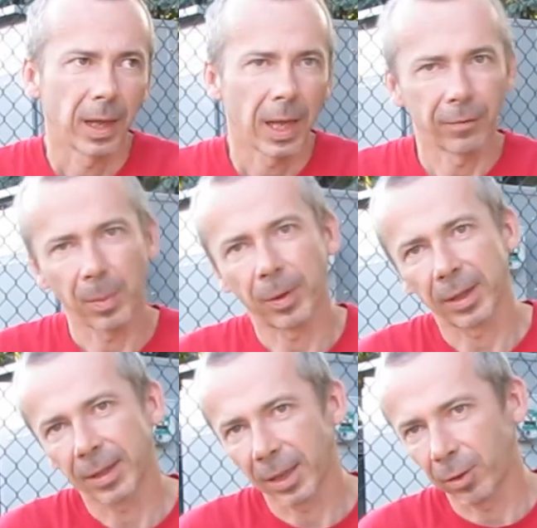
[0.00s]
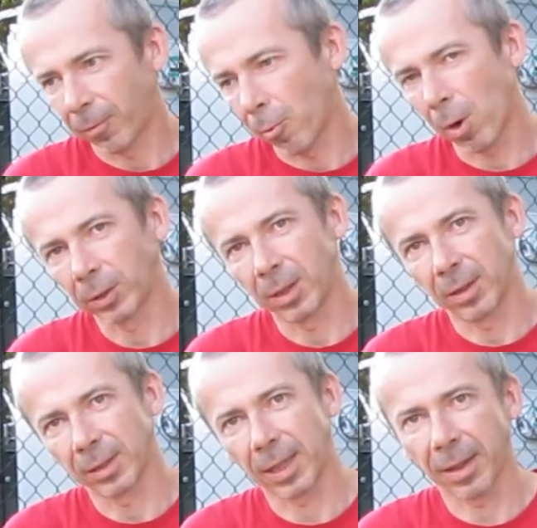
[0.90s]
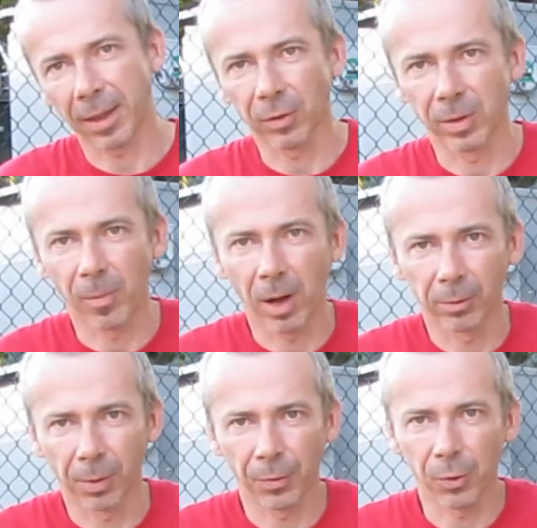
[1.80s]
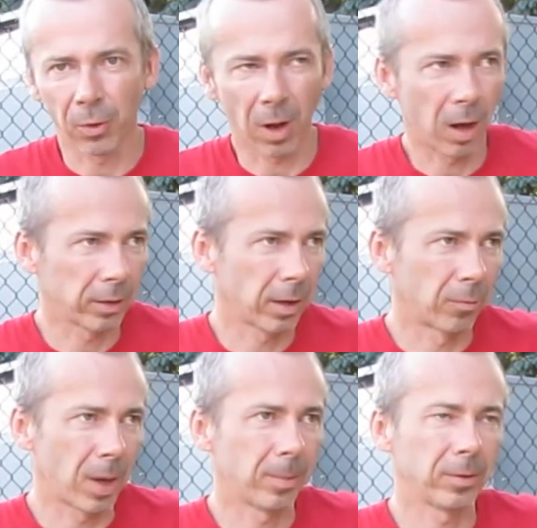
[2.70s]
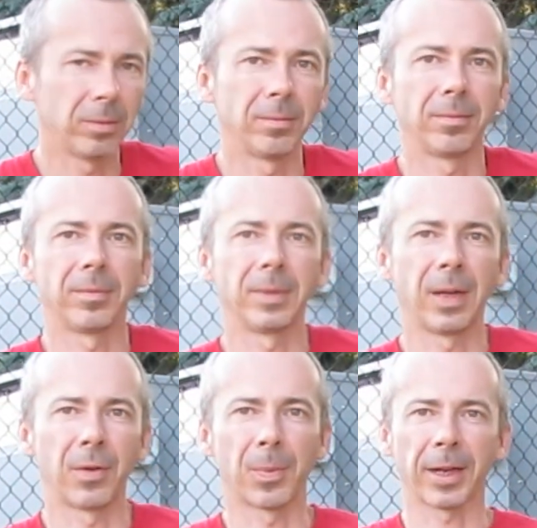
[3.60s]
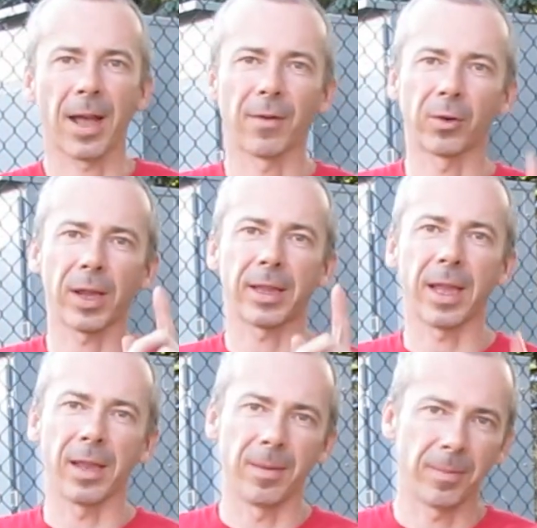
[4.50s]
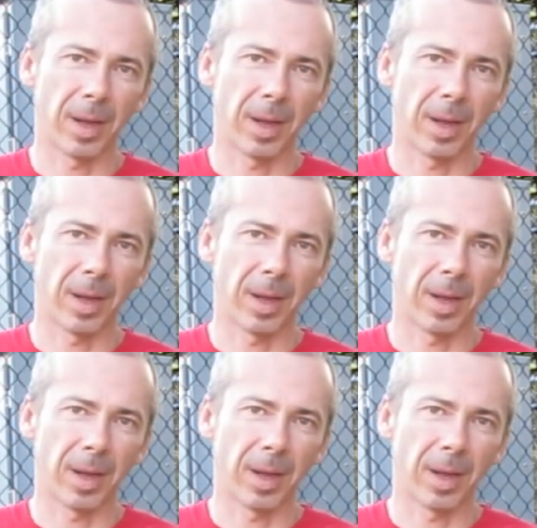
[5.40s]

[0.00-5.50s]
Everybody, thank you for watching this 10,000 mile review on Honda Rebel. Everybody have a great day. Bye